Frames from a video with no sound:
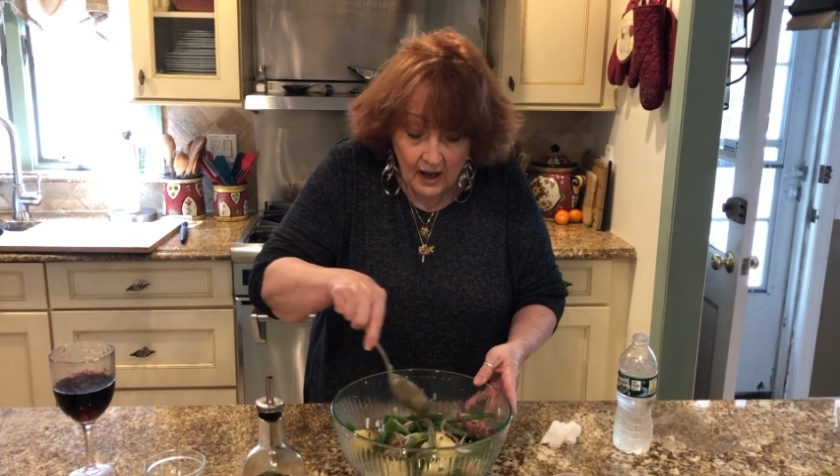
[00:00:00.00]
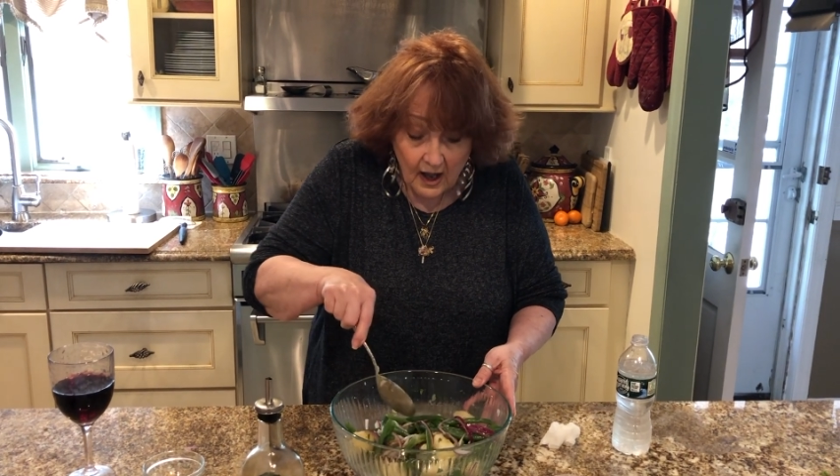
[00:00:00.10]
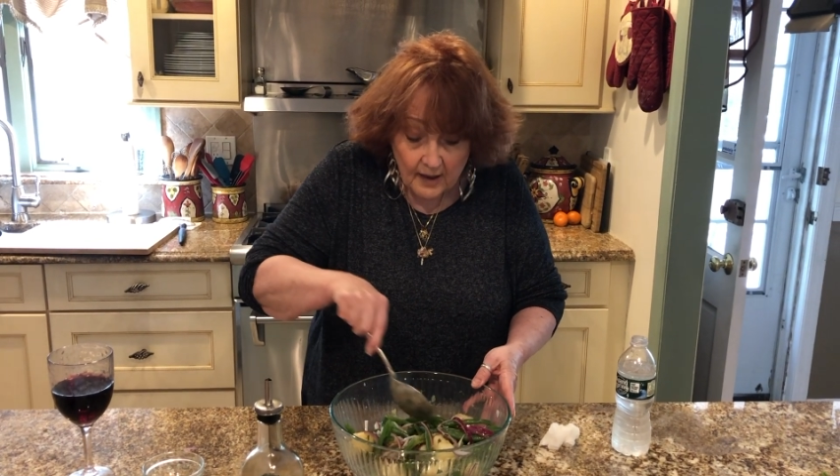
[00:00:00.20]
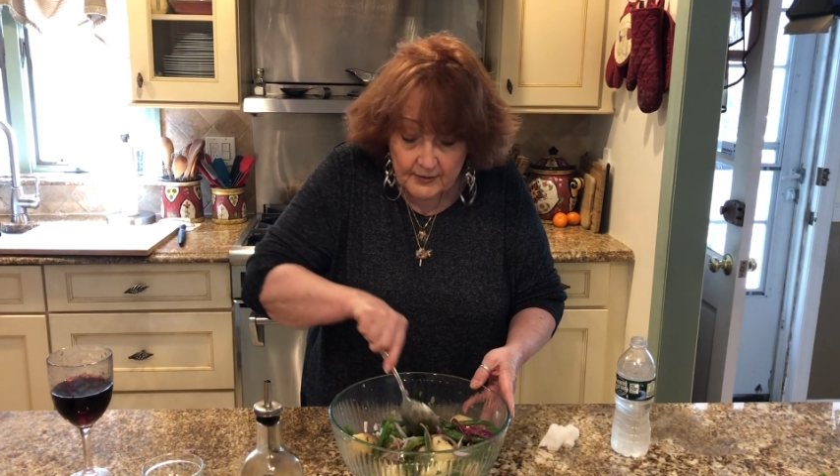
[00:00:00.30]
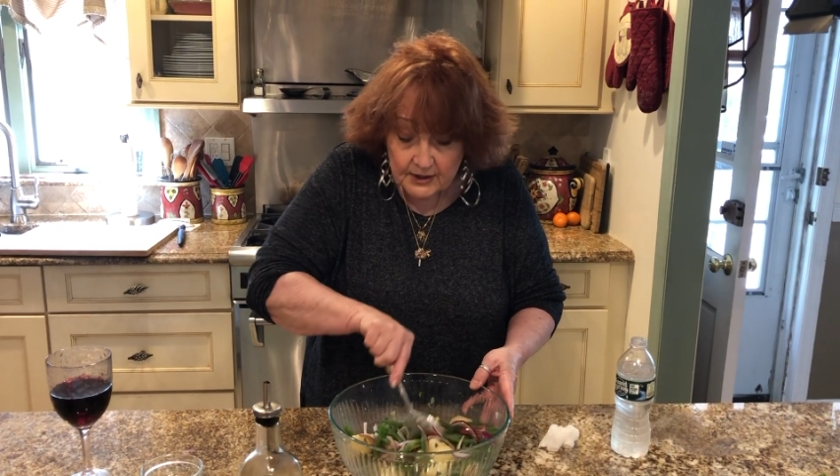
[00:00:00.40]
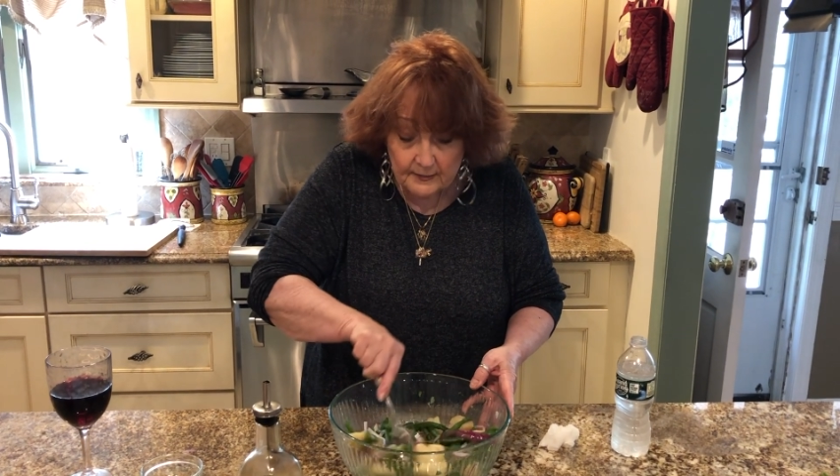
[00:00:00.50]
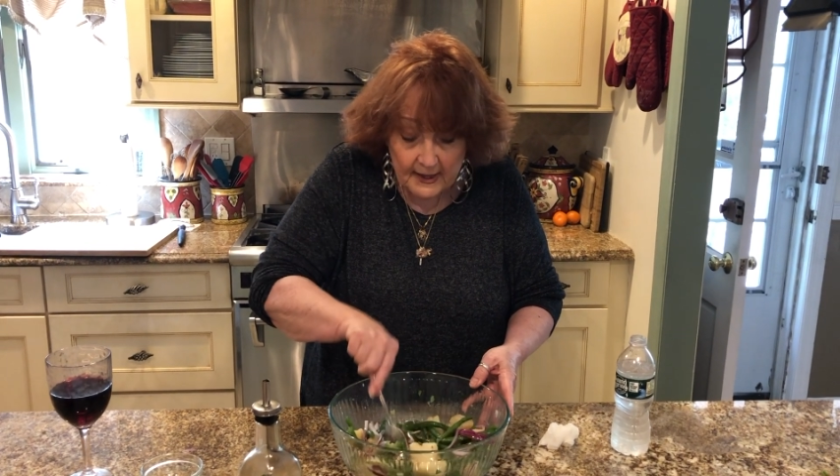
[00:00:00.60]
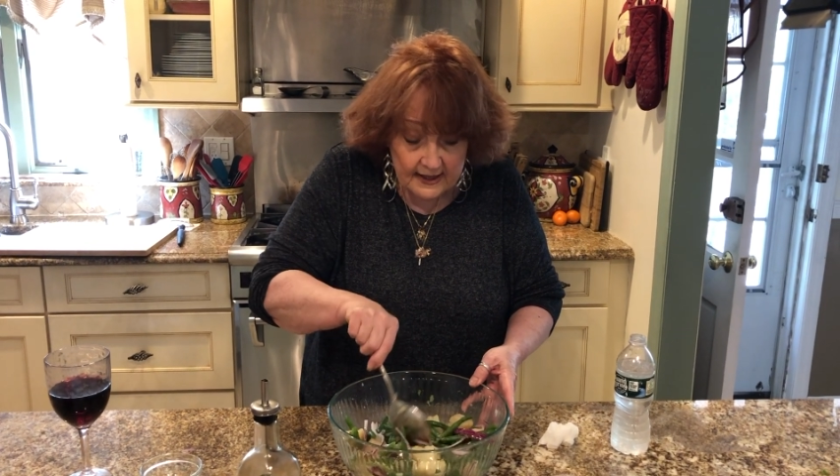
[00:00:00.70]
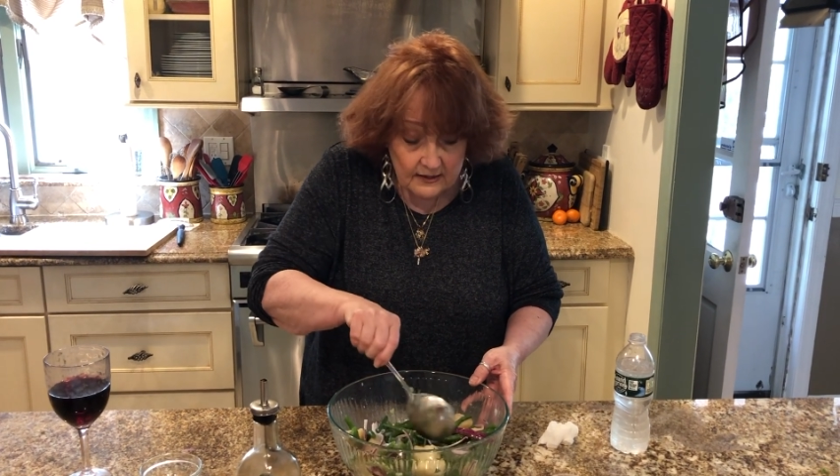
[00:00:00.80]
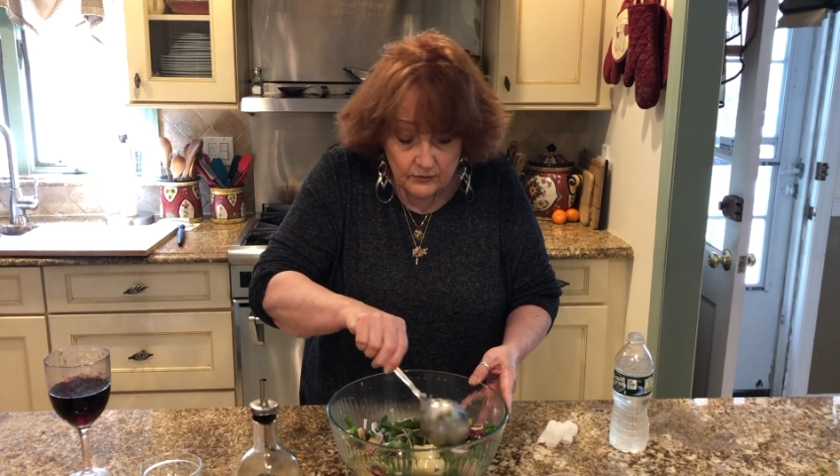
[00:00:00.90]
I'm gonna
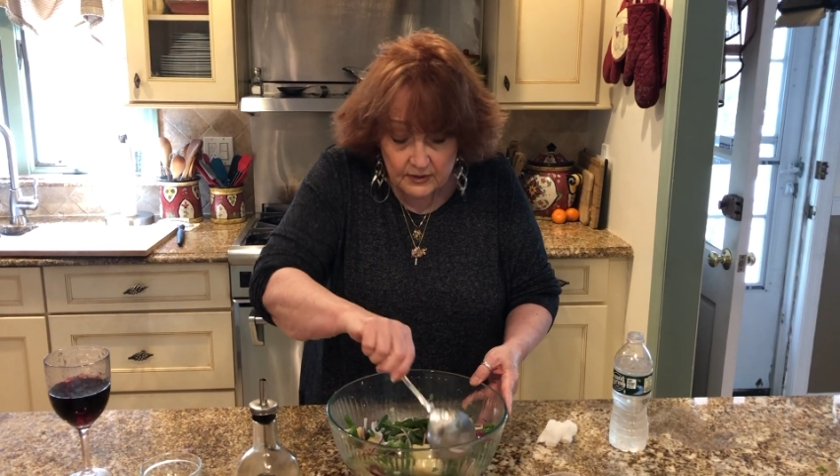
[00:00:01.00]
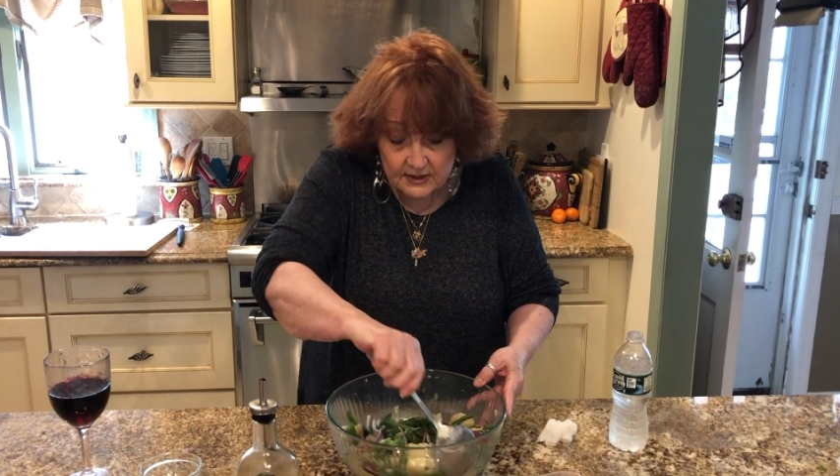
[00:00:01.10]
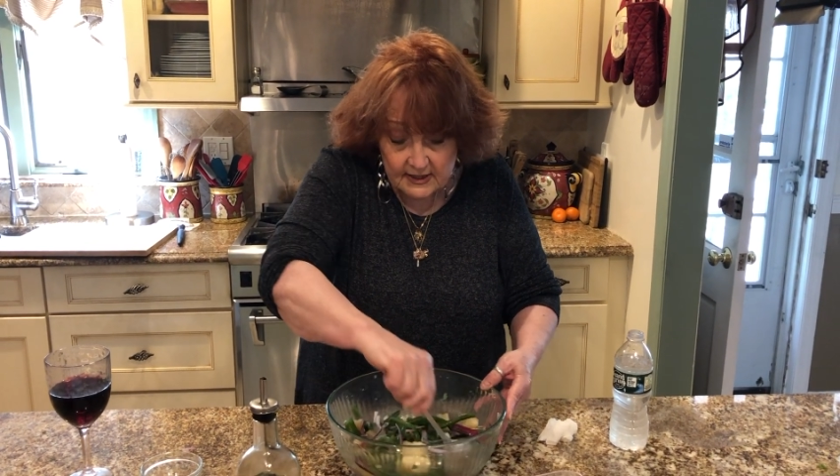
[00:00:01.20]
make it one